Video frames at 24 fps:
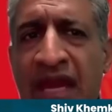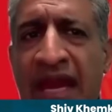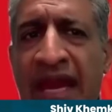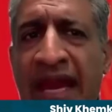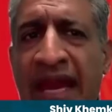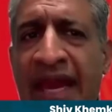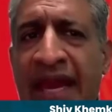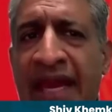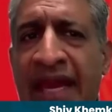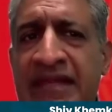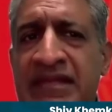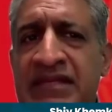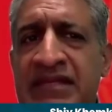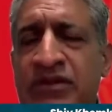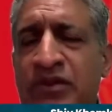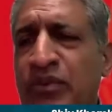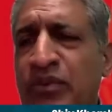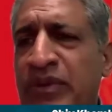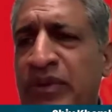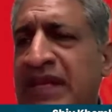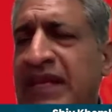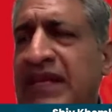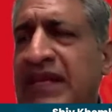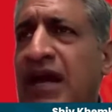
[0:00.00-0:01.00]
And
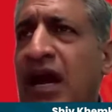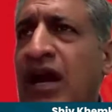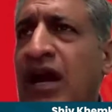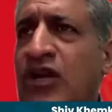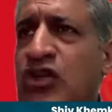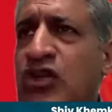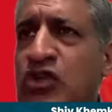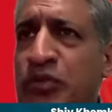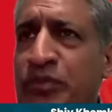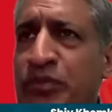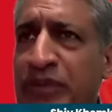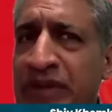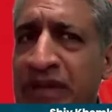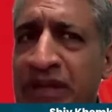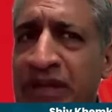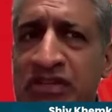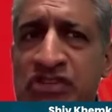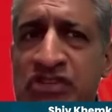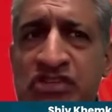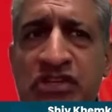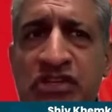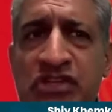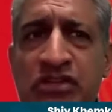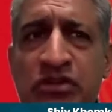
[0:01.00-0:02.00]
we need
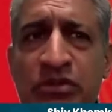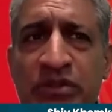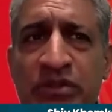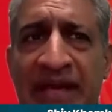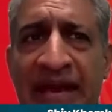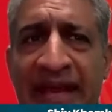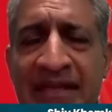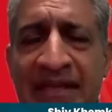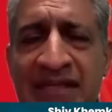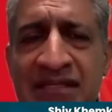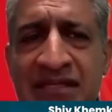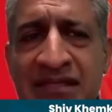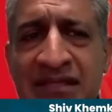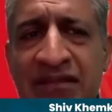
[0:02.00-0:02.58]
entrepreneurs to do that.